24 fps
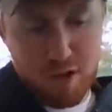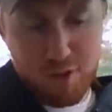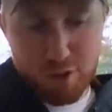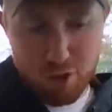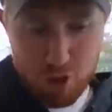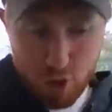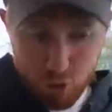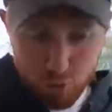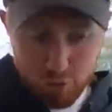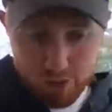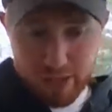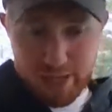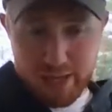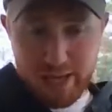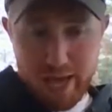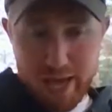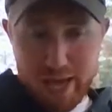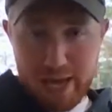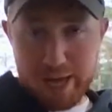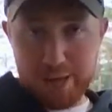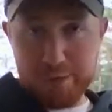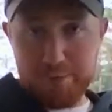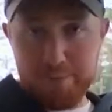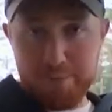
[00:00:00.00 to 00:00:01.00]
The only
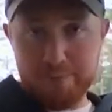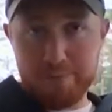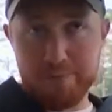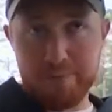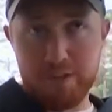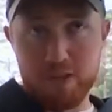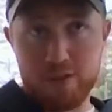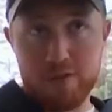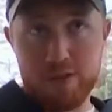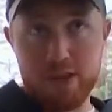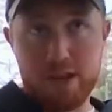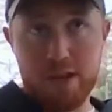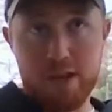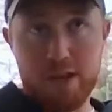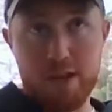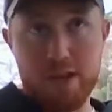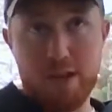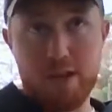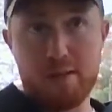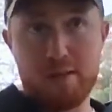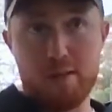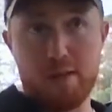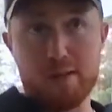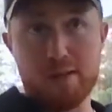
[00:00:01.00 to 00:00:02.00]
game
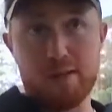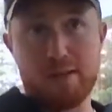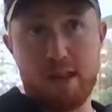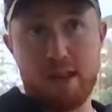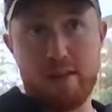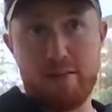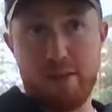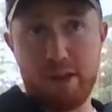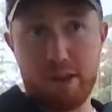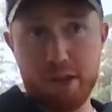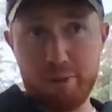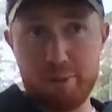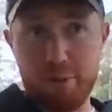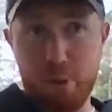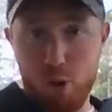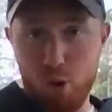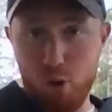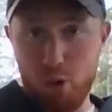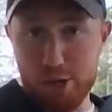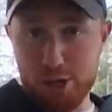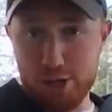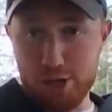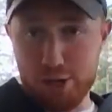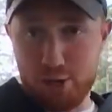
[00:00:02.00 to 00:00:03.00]
that doesn't have any
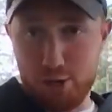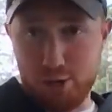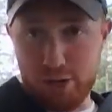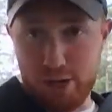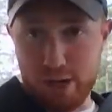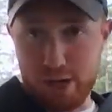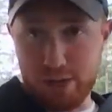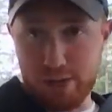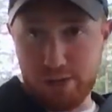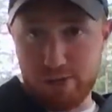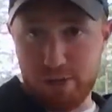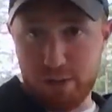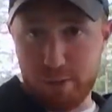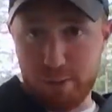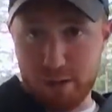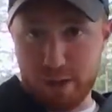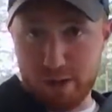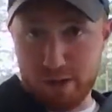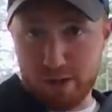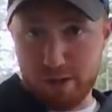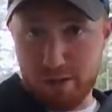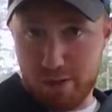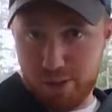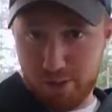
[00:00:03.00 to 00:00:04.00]
points scored as of yet
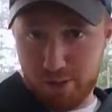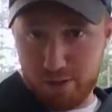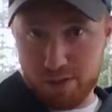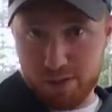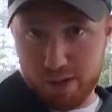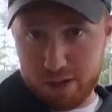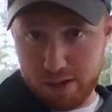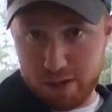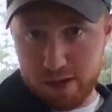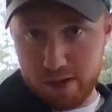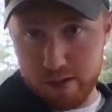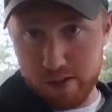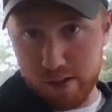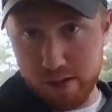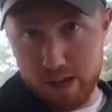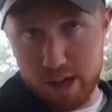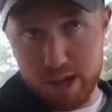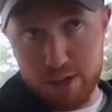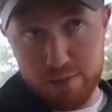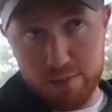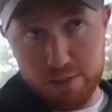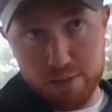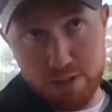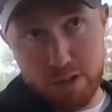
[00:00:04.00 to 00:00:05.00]
because of Thursday night
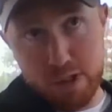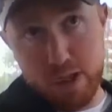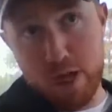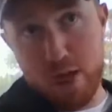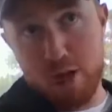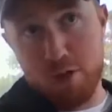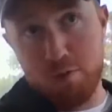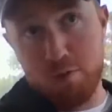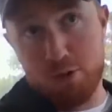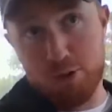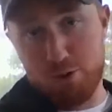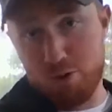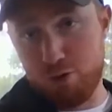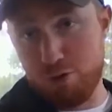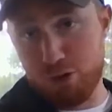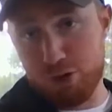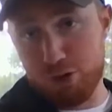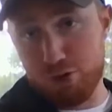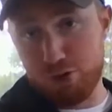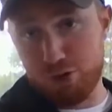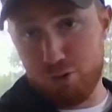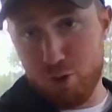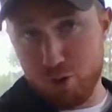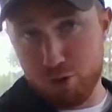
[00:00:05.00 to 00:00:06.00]
games, which are always
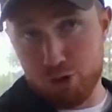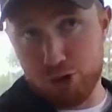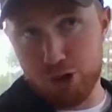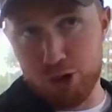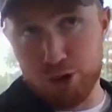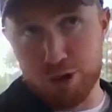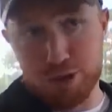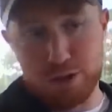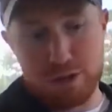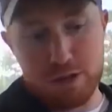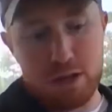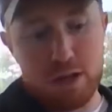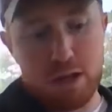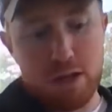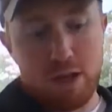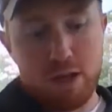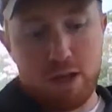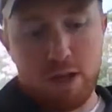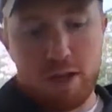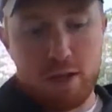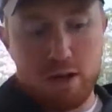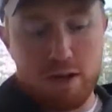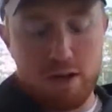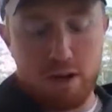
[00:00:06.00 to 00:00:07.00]
atrocious,
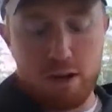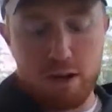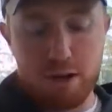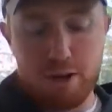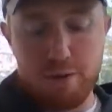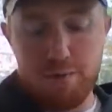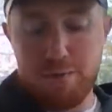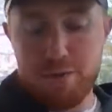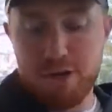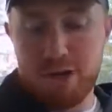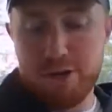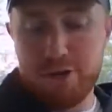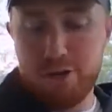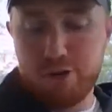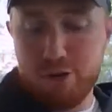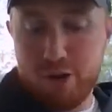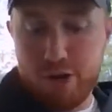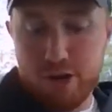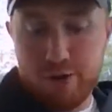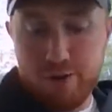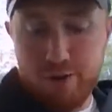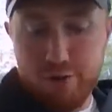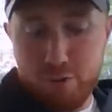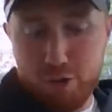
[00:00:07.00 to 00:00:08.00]
and I
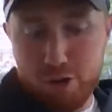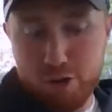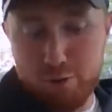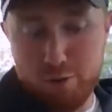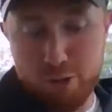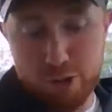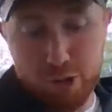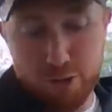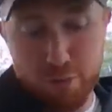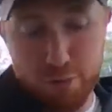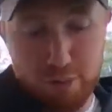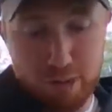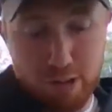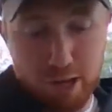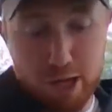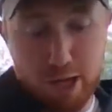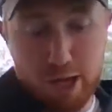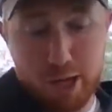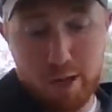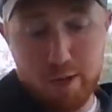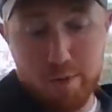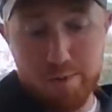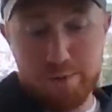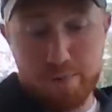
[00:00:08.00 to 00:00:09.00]
try and avoid them like the
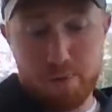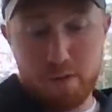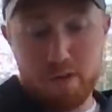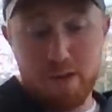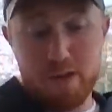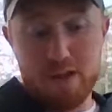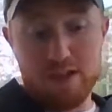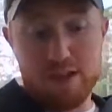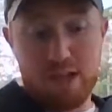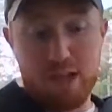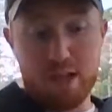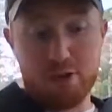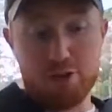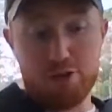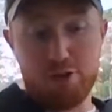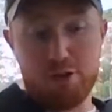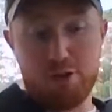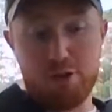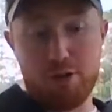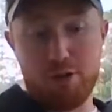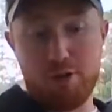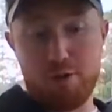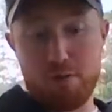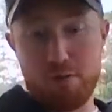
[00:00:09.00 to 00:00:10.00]
plague, is
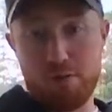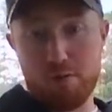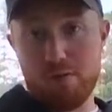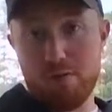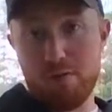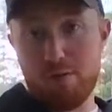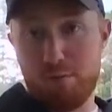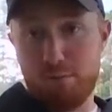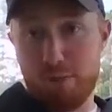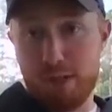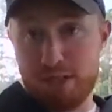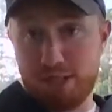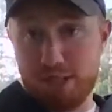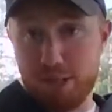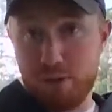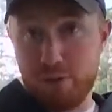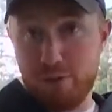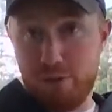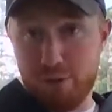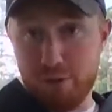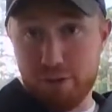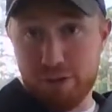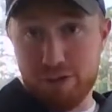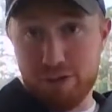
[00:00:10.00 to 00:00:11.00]
actually
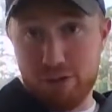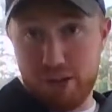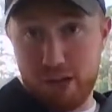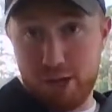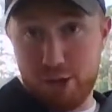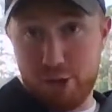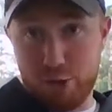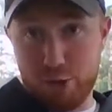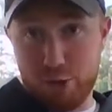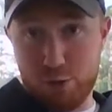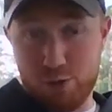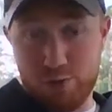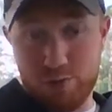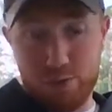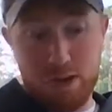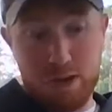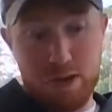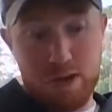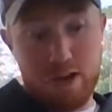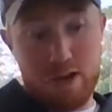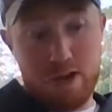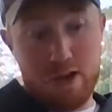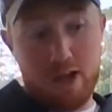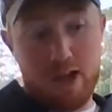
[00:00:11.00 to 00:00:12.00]
myself versus Angel.
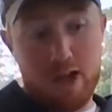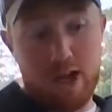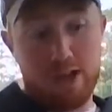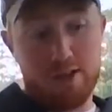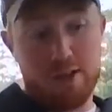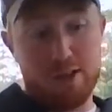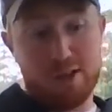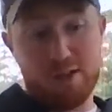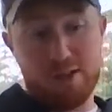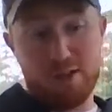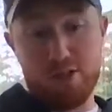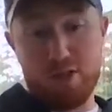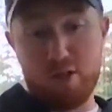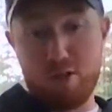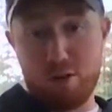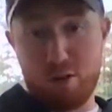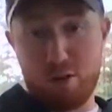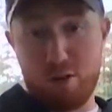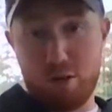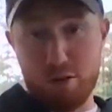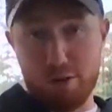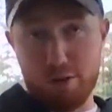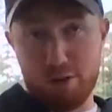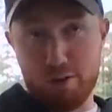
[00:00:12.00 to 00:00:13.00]
And this
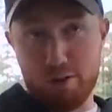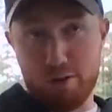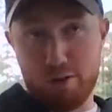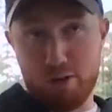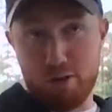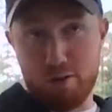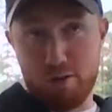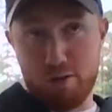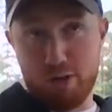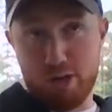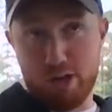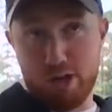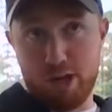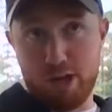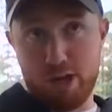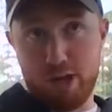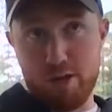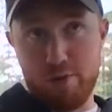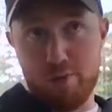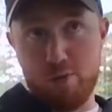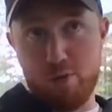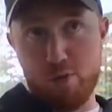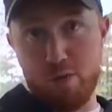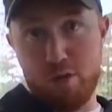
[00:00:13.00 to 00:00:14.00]
is also the only
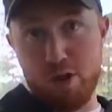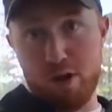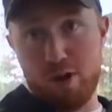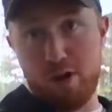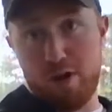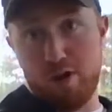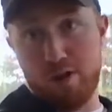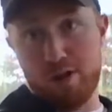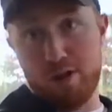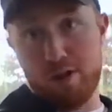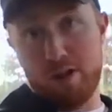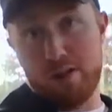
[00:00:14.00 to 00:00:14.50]
game where